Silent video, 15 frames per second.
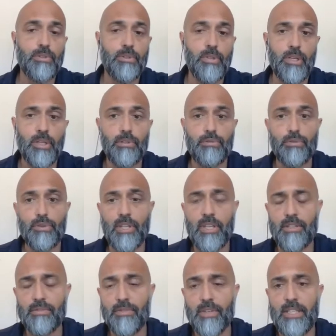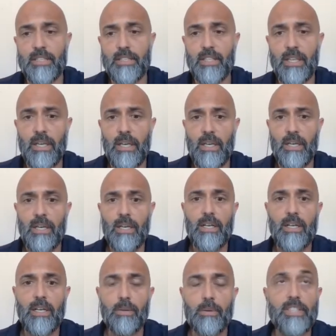3D Interface.
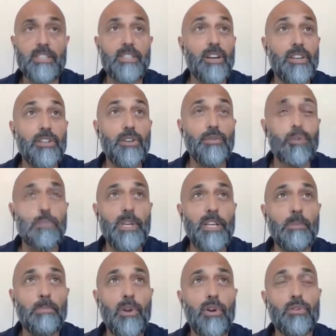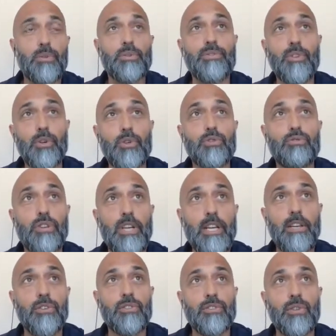It started off as being a blog that was focused really
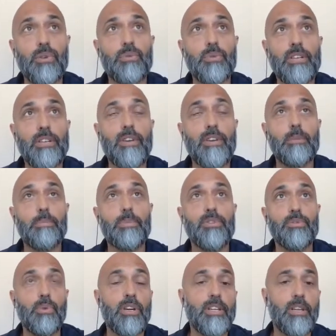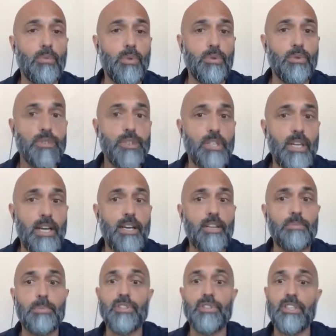on software developers working with AutoCAD,
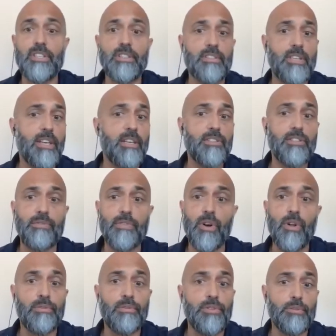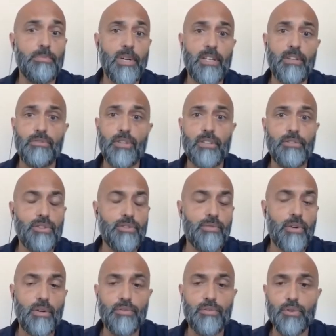but since then it's evolved as my career has
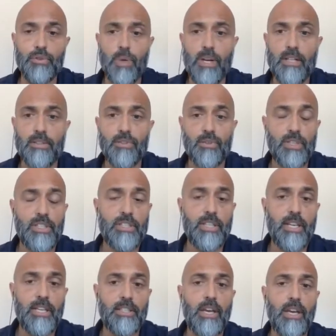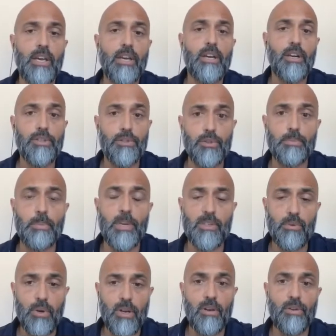evolved as well. So these days I do spend
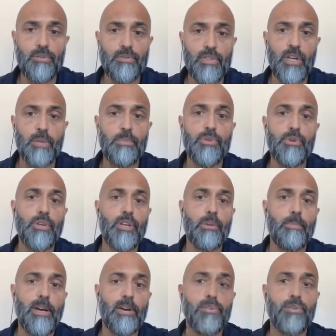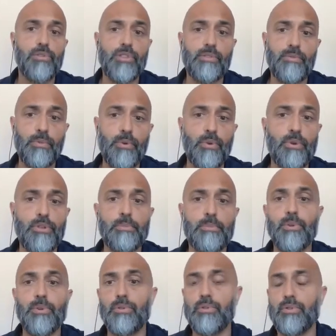quite a lot of time talking about using Forge, but
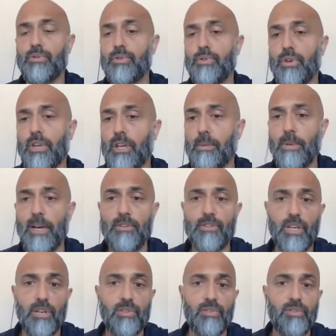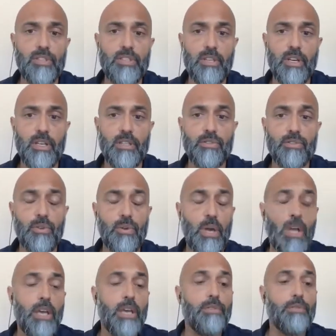also talking about generative design. So
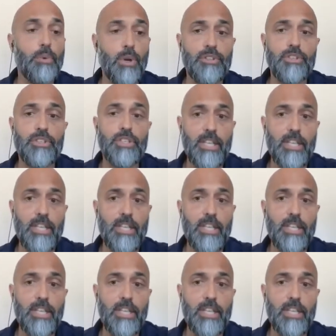if you want to dig